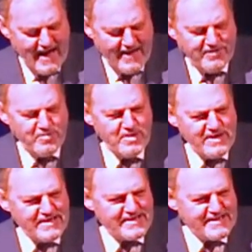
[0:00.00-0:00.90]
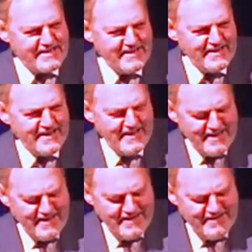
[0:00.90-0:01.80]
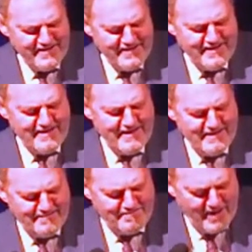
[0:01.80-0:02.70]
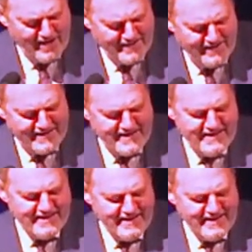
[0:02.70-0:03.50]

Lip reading: And the worst part of it